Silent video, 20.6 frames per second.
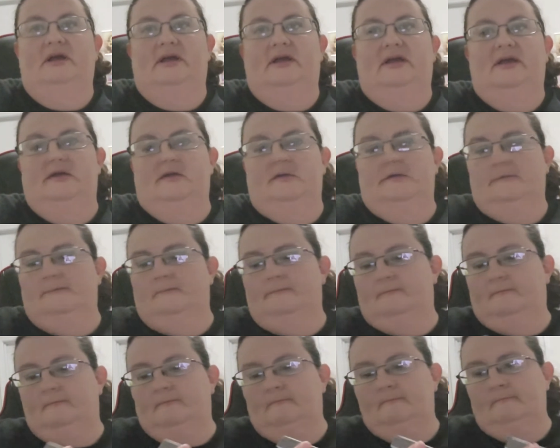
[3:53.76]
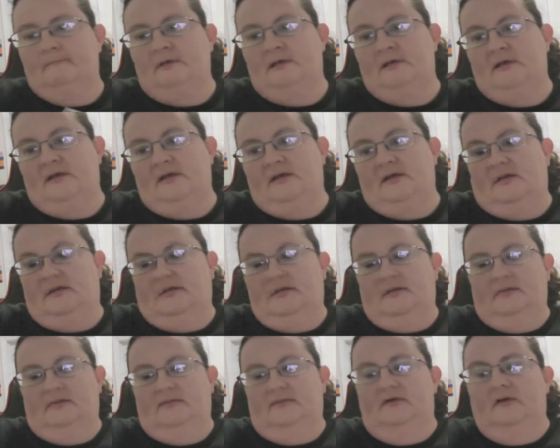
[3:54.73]
kit.
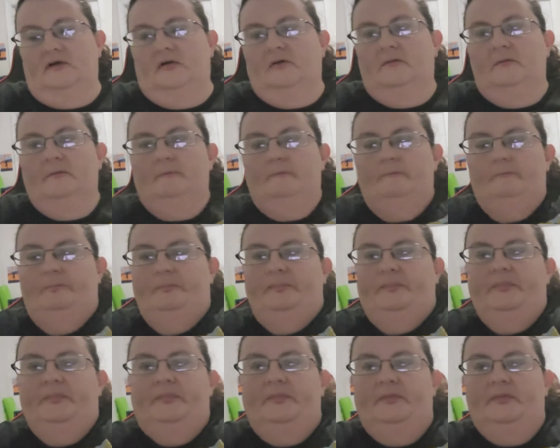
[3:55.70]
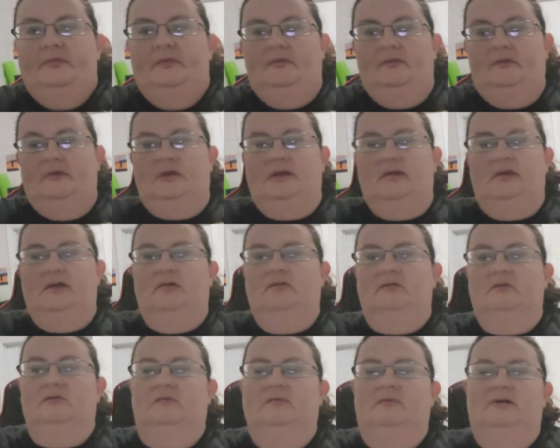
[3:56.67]
So, yeah, I don't
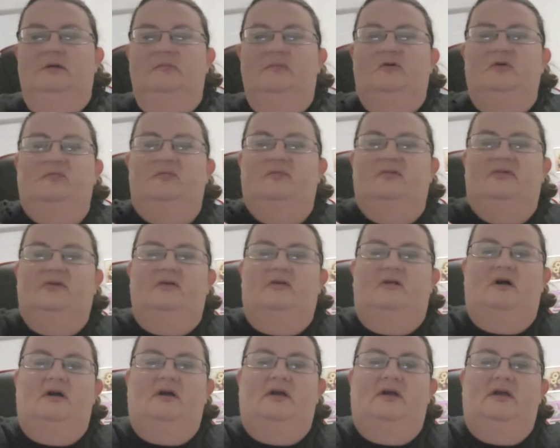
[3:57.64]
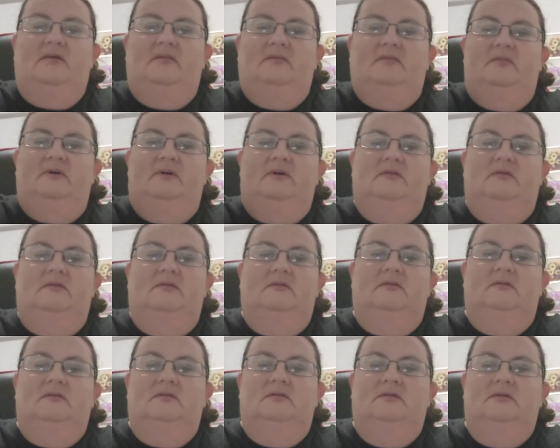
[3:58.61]
know what I'm doing with the clock yet, but
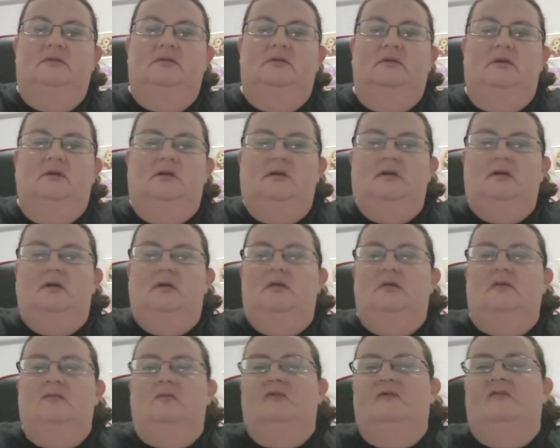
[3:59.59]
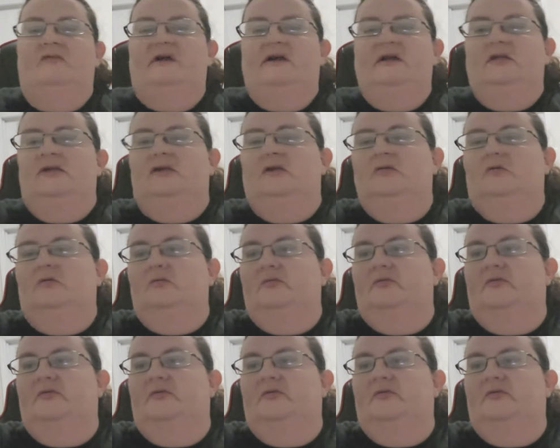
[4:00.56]
we'll find it at home